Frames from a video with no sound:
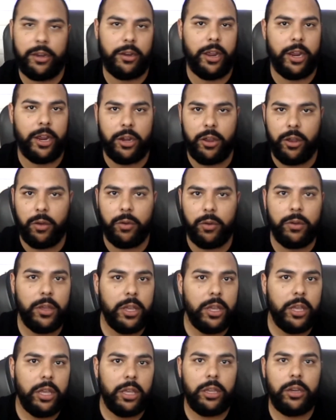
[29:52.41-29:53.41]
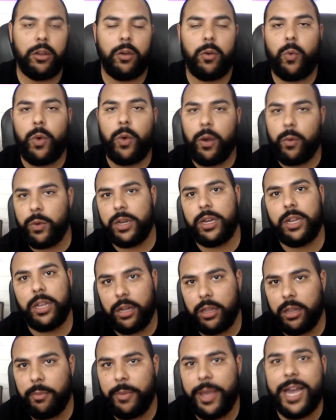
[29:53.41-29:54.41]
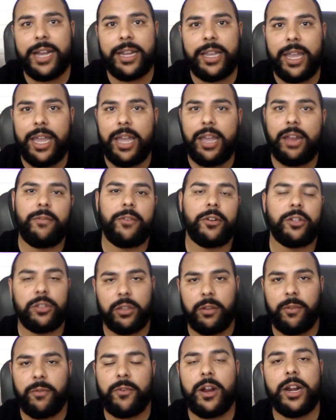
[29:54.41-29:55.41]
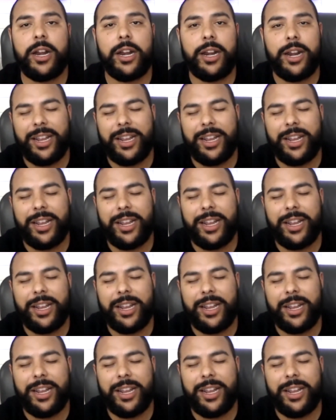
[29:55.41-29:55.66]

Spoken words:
I know, what we need on the back end versus the front end.